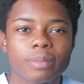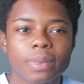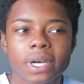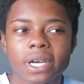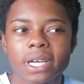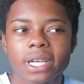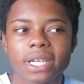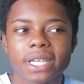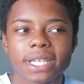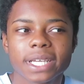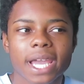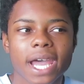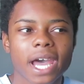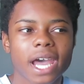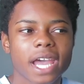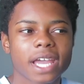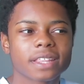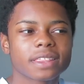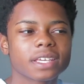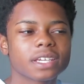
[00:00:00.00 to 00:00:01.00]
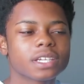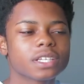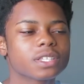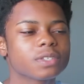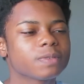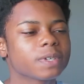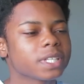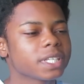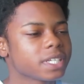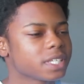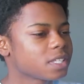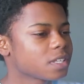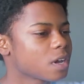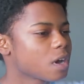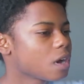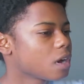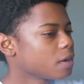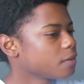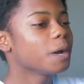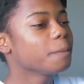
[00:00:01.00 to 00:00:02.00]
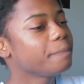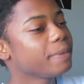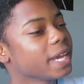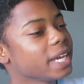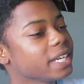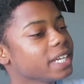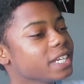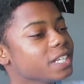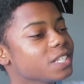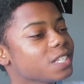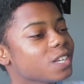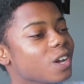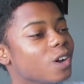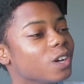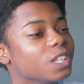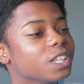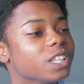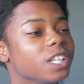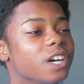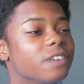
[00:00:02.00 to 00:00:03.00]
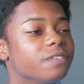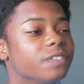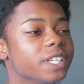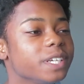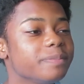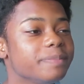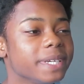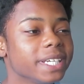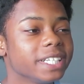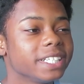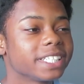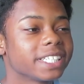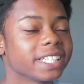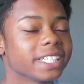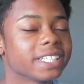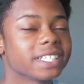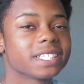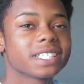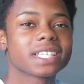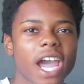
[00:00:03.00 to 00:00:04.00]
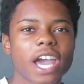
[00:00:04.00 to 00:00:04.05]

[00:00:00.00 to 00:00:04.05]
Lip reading: But yeah, I think it's really soft. Opinions on lovely peaches.